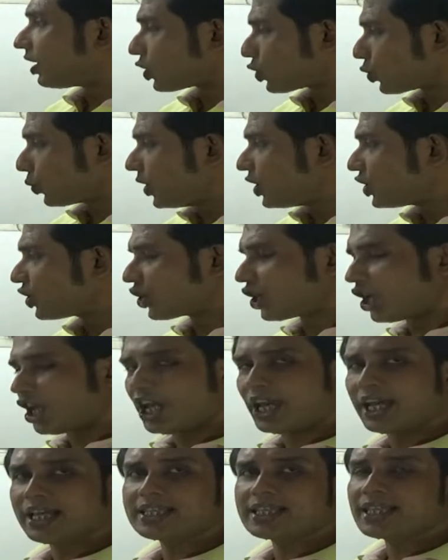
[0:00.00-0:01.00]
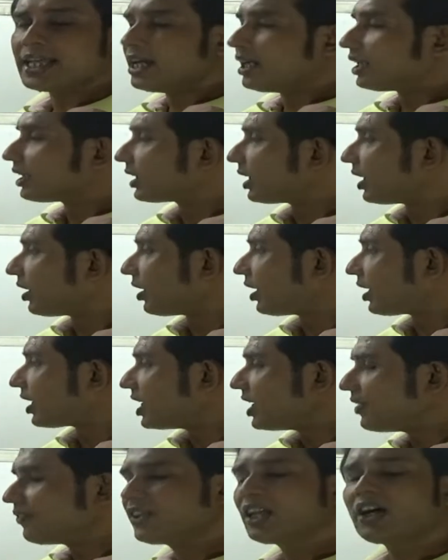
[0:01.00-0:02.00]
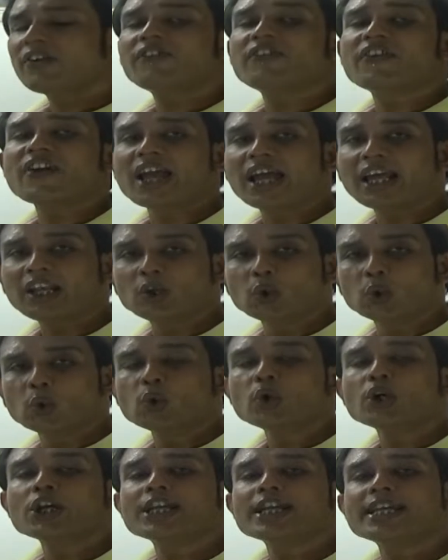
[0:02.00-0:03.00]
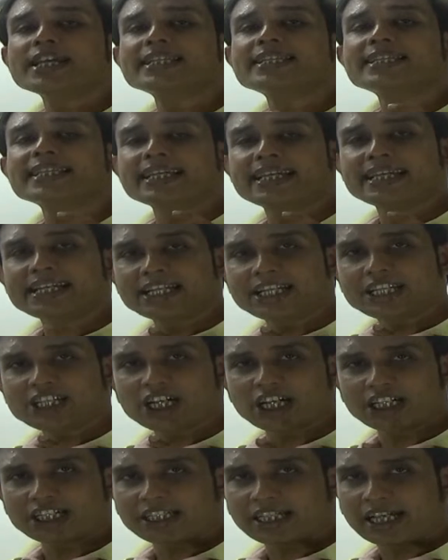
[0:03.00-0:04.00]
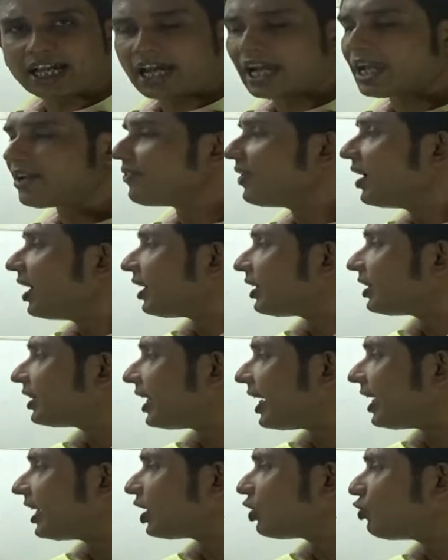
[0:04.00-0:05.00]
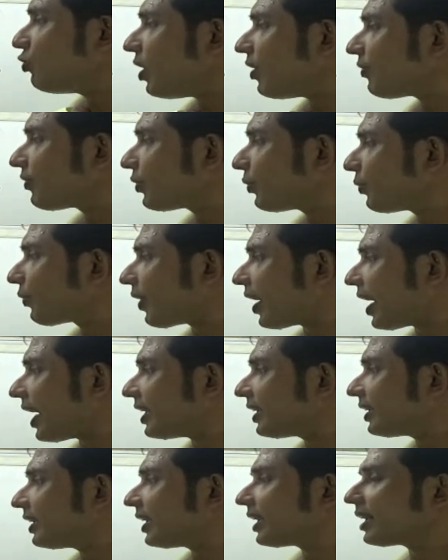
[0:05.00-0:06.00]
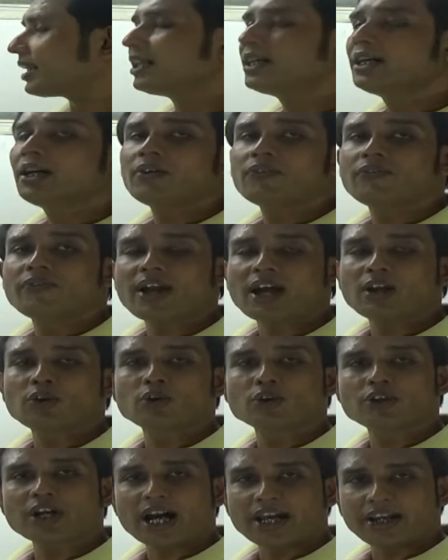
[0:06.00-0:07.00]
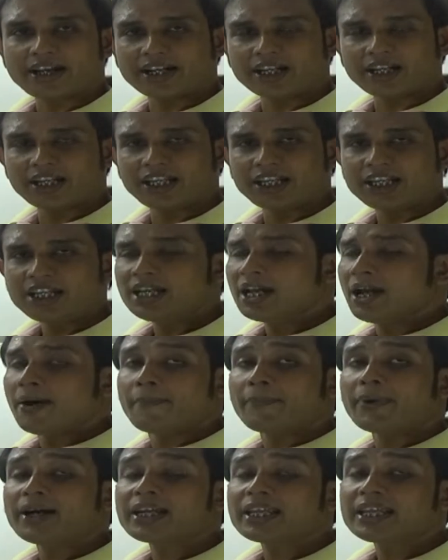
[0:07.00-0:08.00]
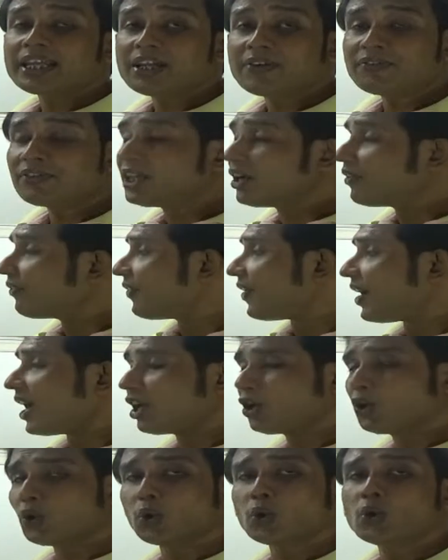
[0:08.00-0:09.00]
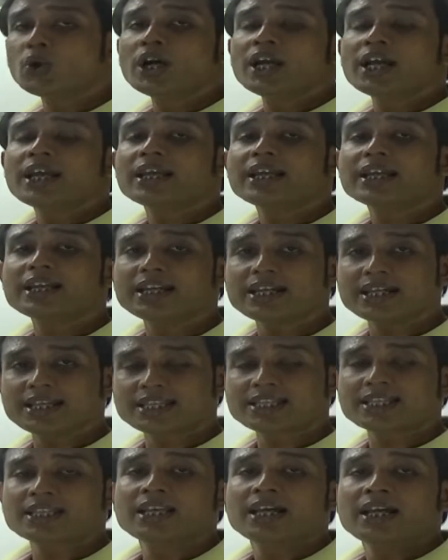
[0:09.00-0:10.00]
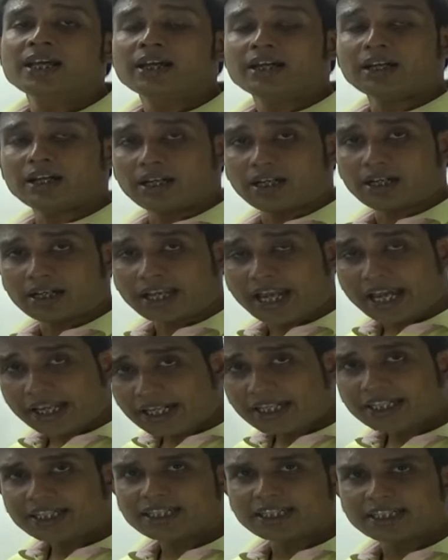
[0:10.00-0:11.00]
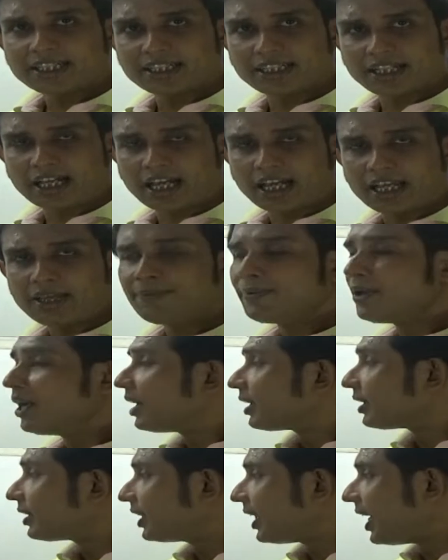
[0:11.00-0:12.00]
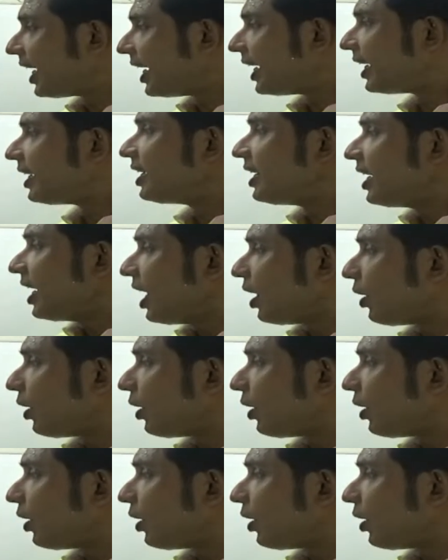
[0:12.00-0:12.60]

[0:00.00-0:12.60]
switch case, if the value is integer type, then you have to write the value directly, but if the value is character type, then